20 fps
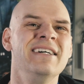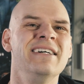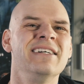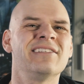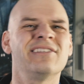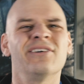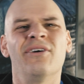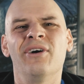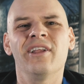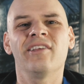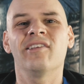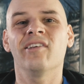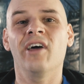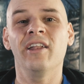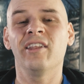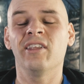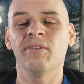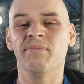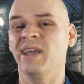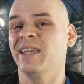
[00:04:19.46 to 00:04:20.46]
So I
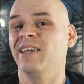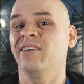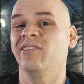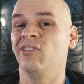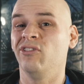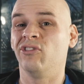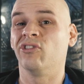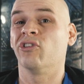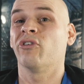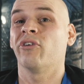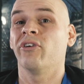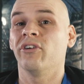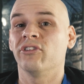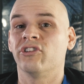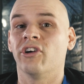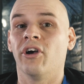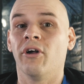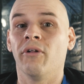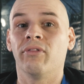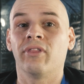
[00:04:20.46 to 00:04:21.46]
decided to make a tutorial
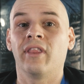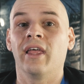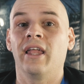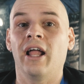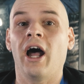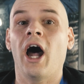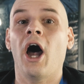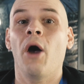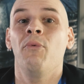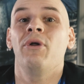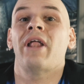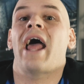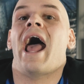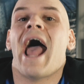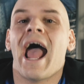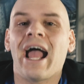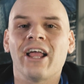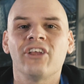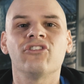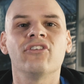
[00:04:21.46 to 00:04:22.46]
show that I would
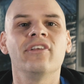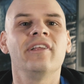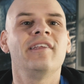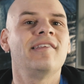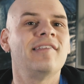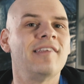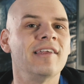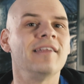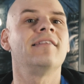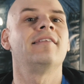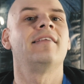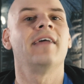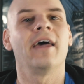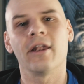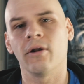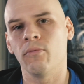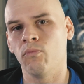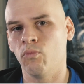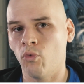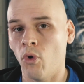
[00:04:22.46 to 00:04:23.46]
actually sit down
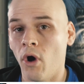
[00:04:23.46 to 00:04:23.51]
and